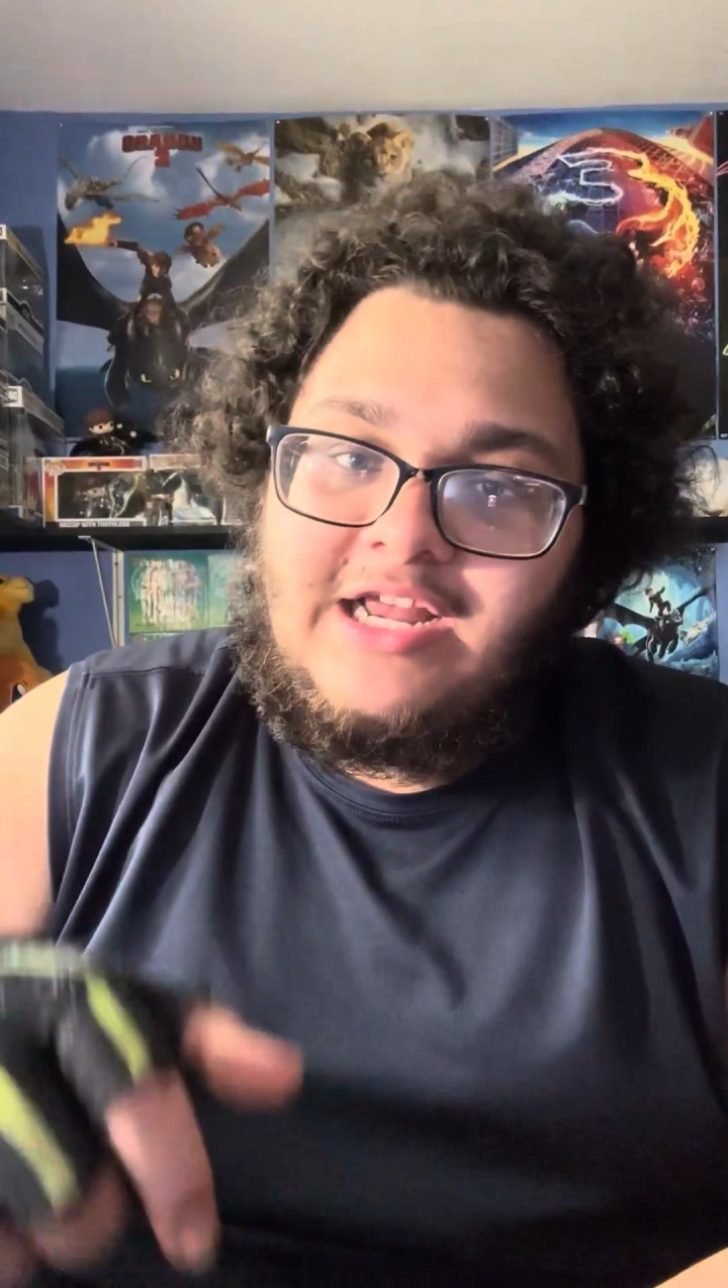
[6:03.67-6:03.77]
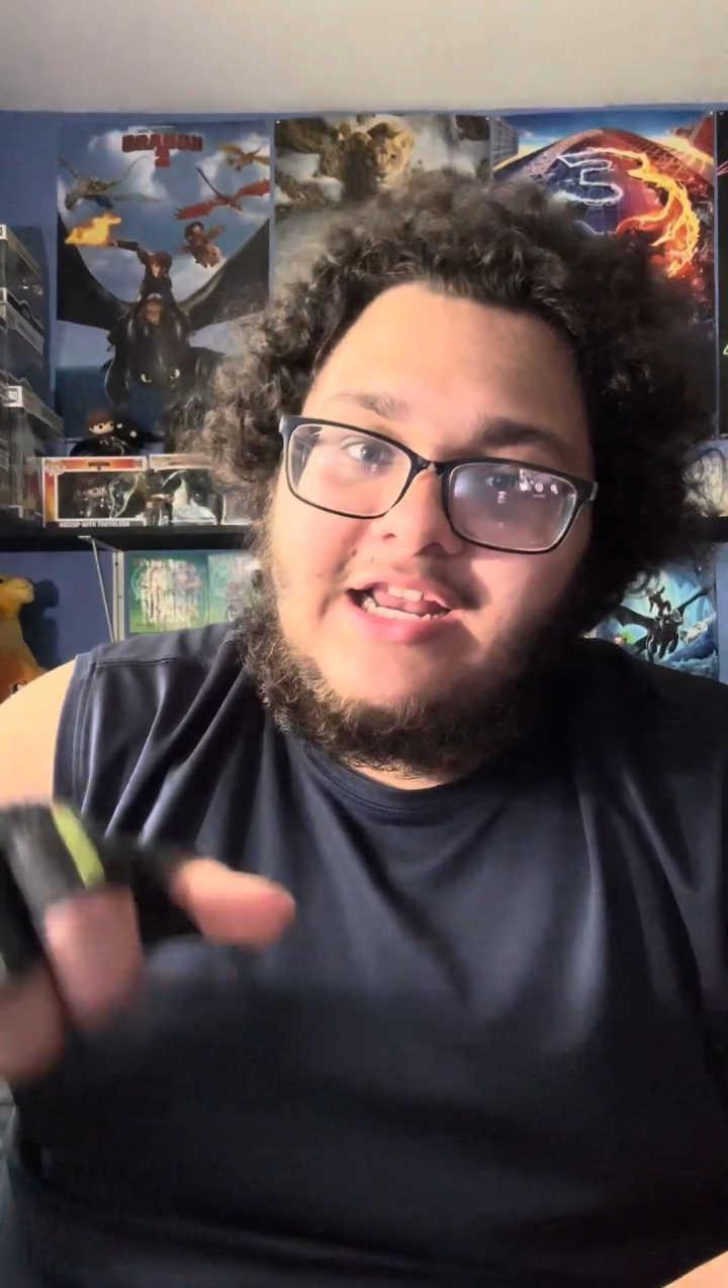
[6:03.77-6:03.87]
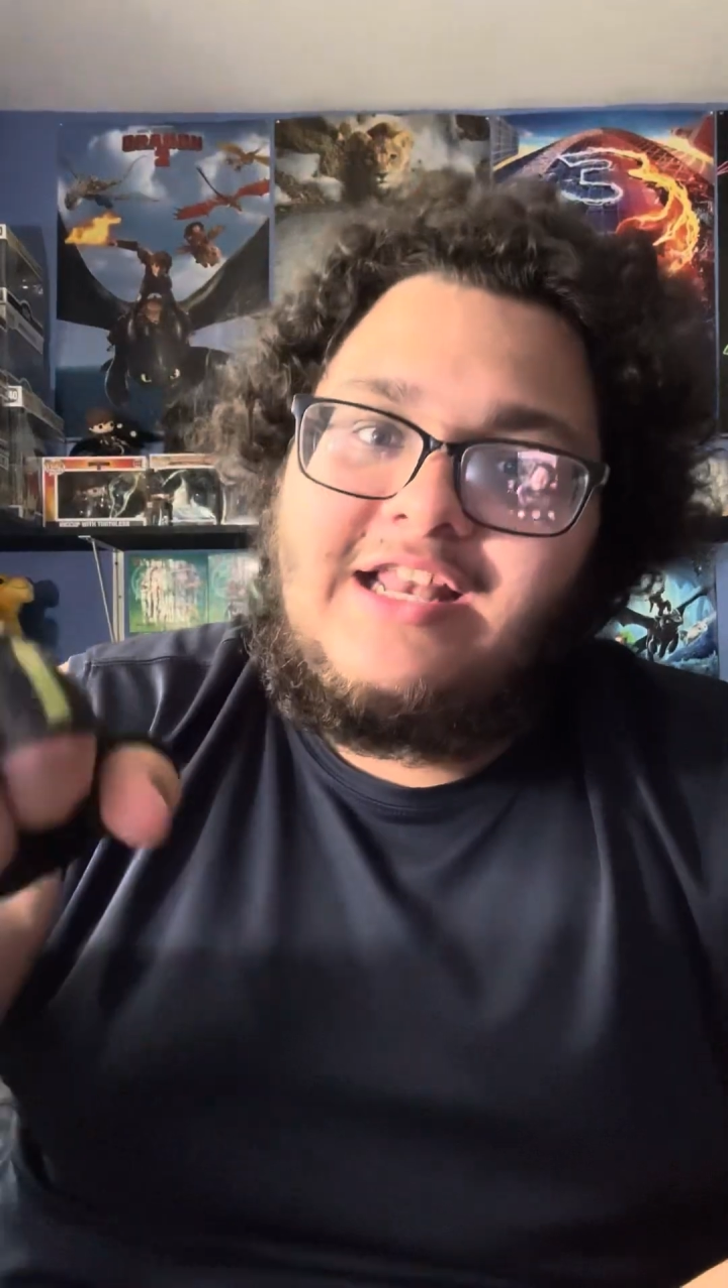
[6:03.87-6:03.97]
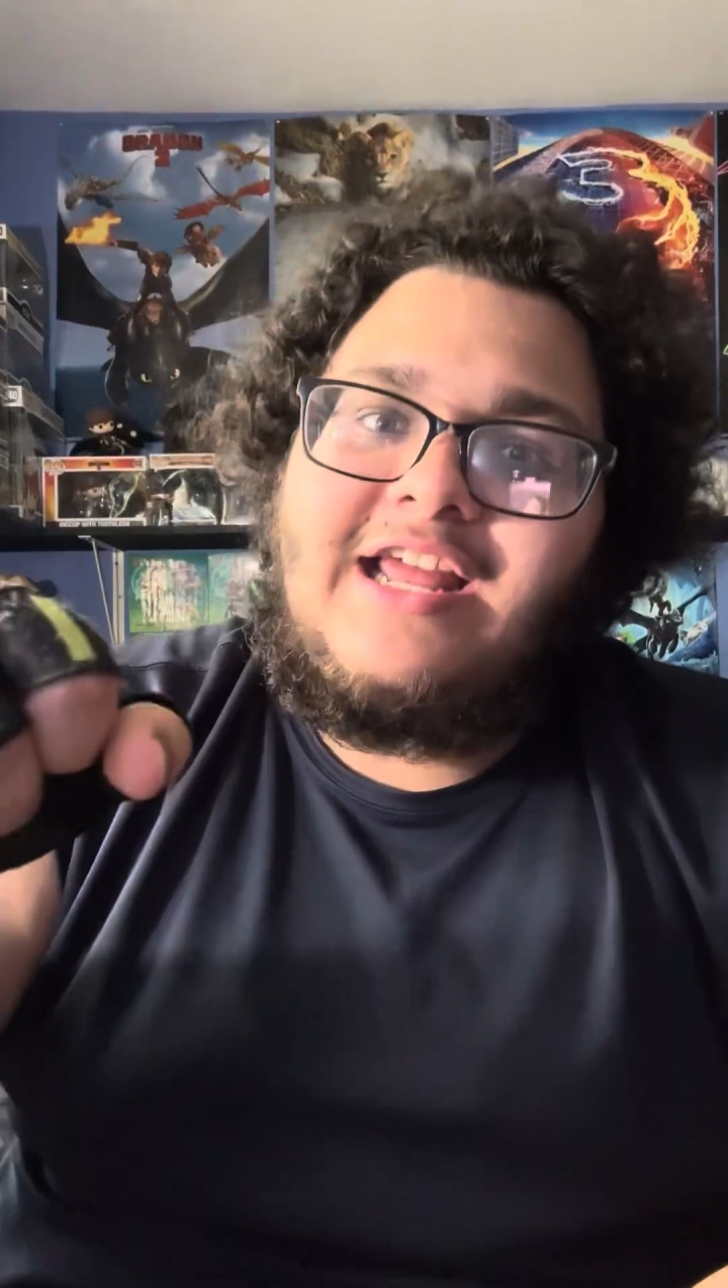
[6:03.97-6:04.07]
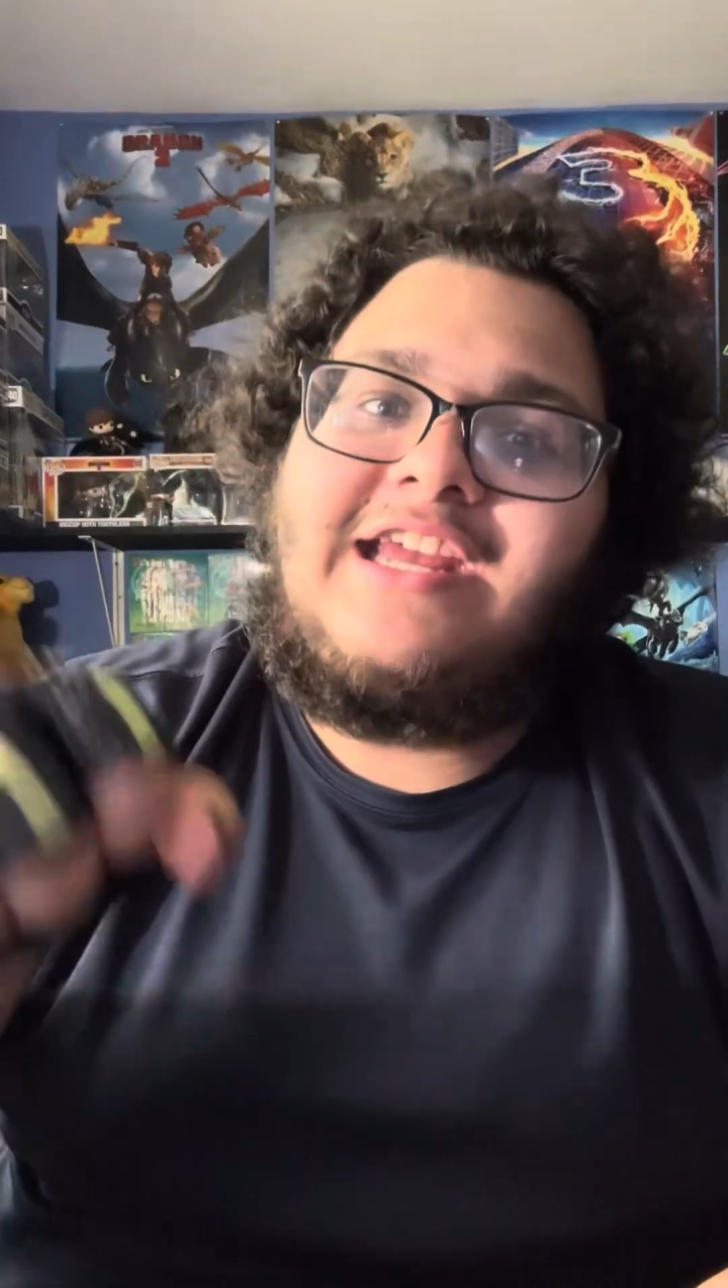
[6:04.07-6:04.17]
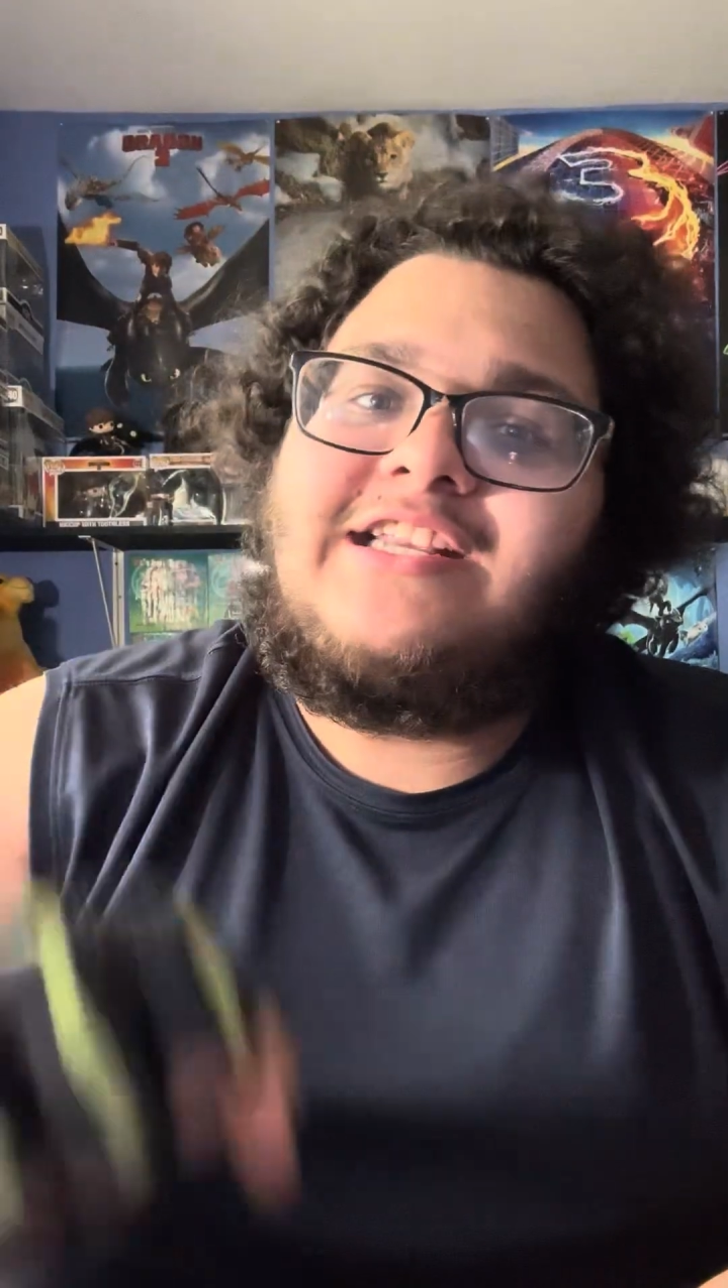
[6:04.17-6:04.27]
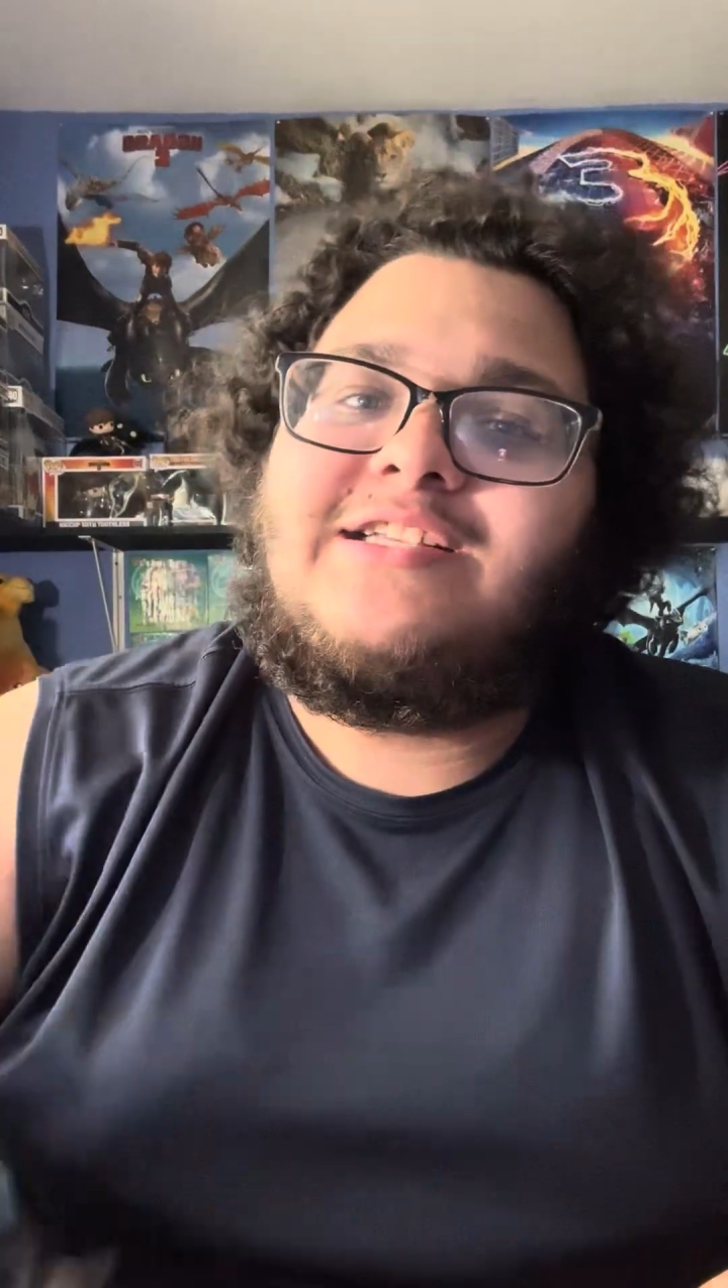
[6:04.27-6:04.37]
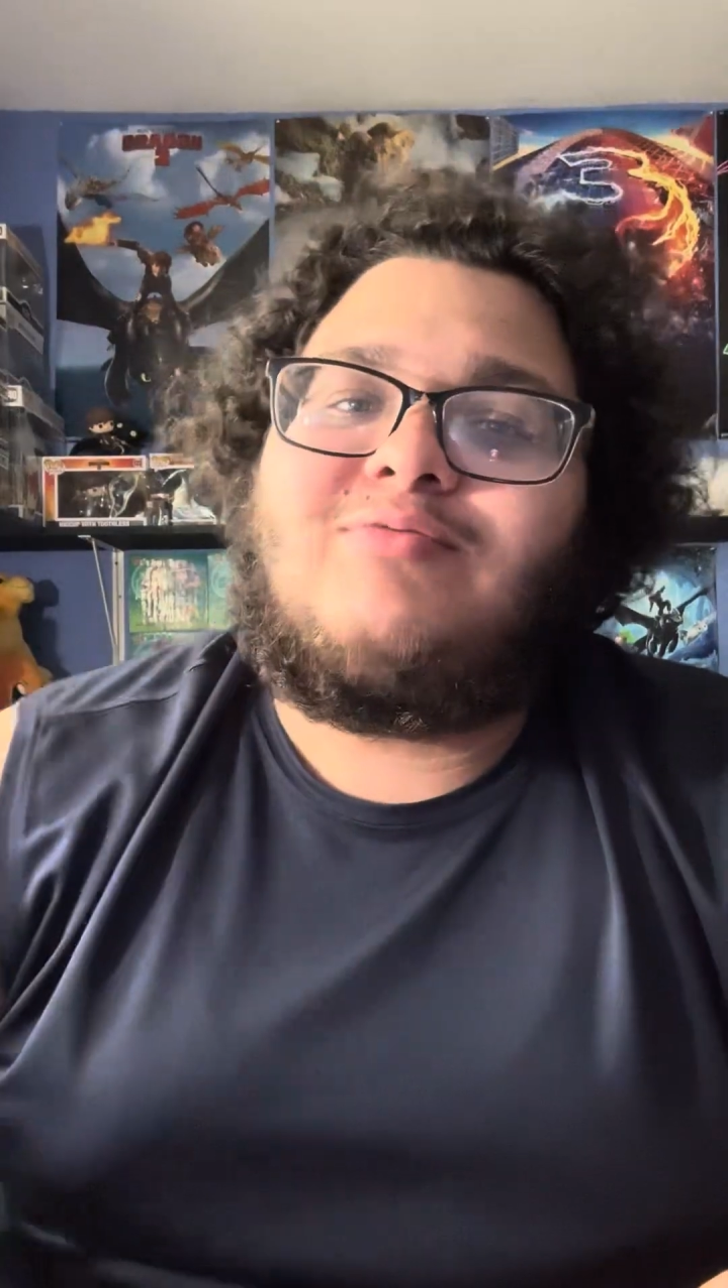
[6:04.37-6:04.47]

And then he just